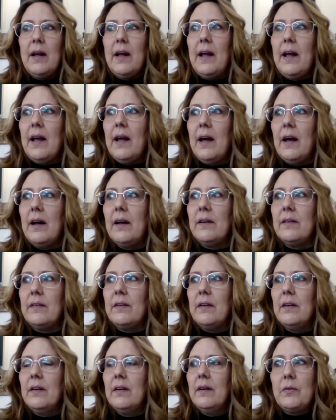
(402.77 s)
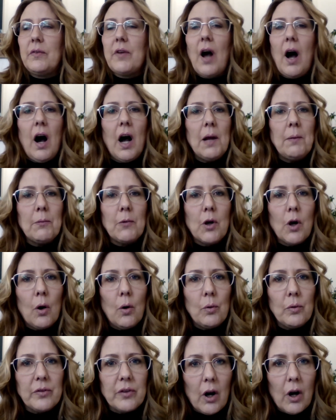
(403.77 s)
And time
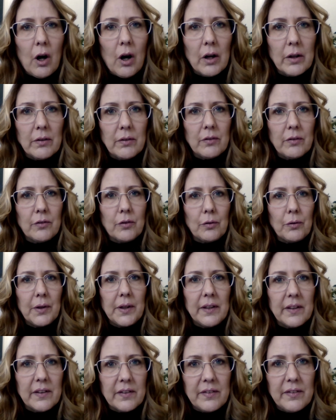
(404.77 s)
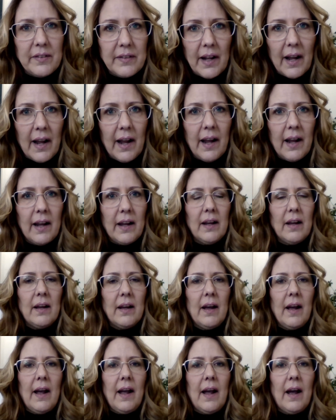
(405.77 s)
goes on during this day
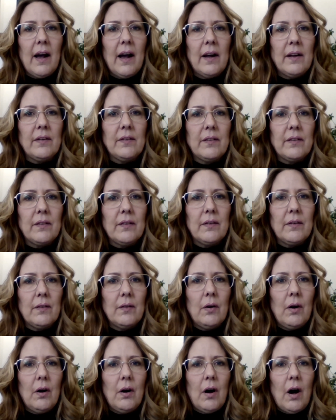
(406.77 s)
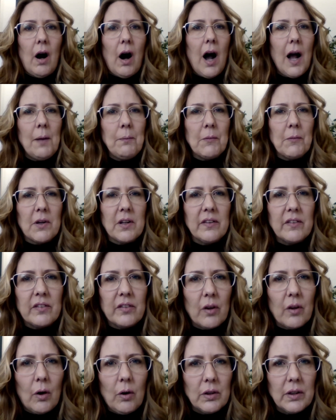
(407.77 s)
and I'm
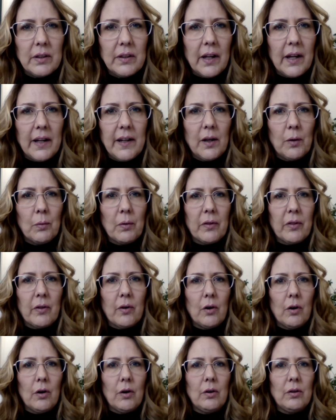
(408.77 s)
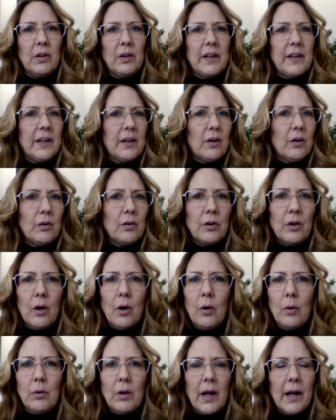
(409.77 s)
consolidating with her, letting her
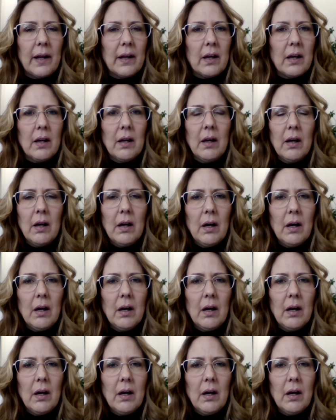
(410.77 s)
know, like,